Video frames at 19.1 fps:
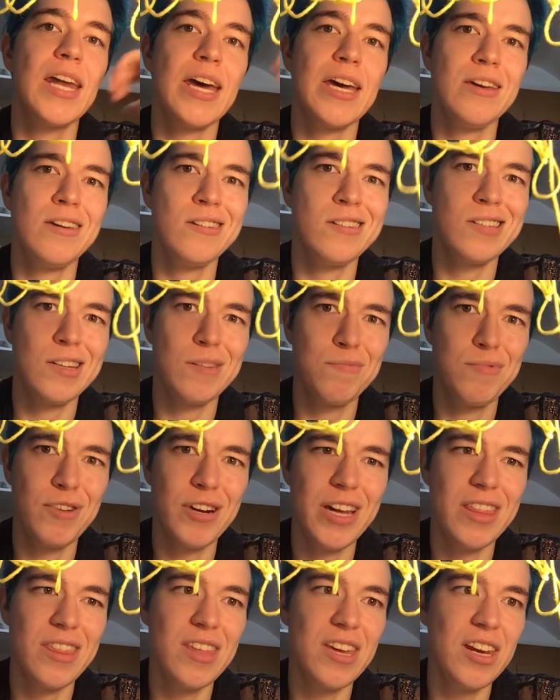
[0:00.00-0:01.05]
I used a
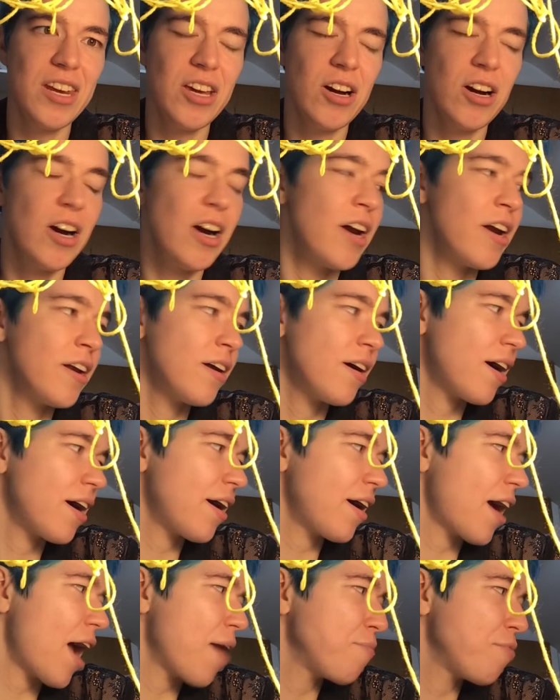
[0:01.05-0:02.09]
pretty thin yarn.
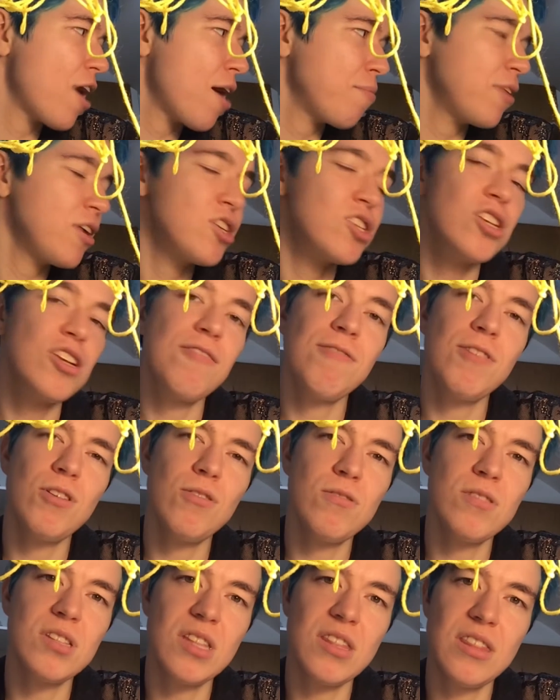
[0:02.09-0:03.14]
I probably should have
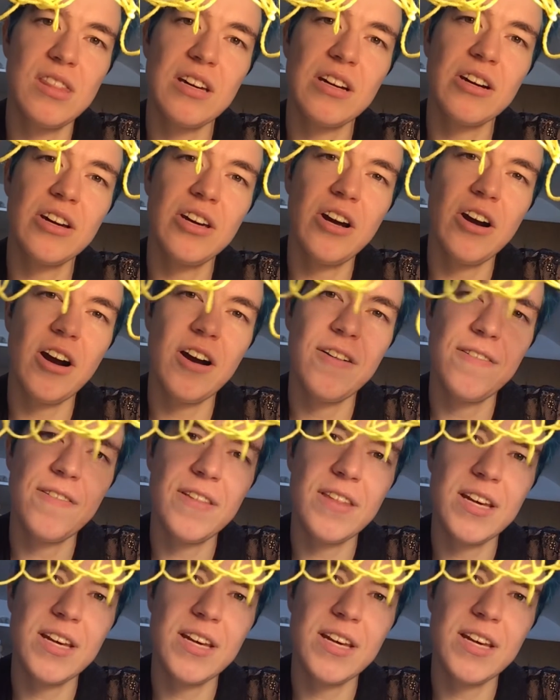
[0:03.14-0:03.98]
used thicker yarn for